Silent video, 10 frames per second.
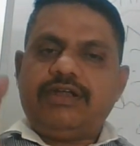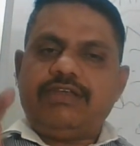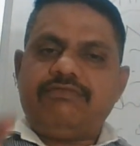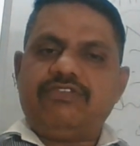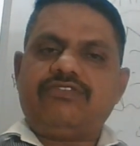
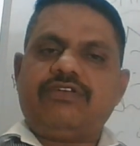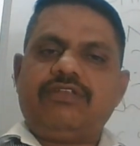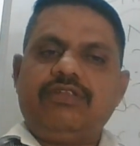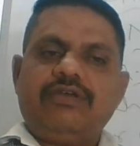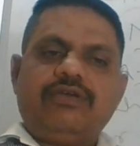
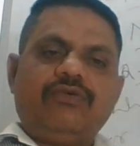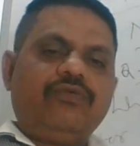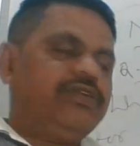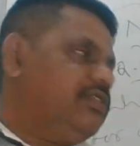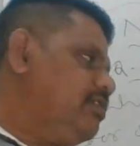division
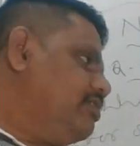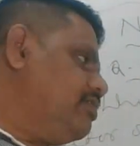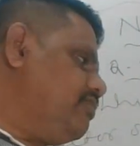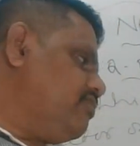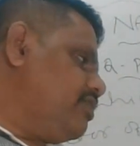with
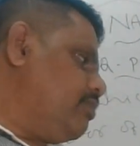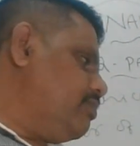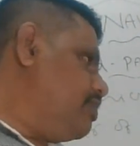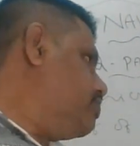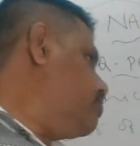this
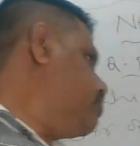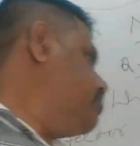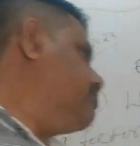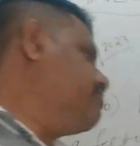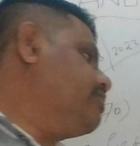number to
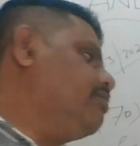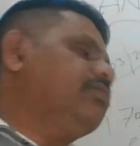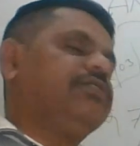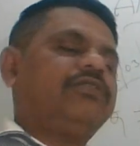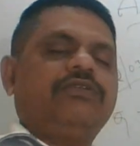this
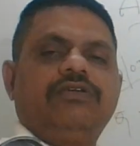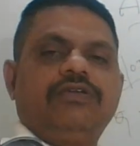number.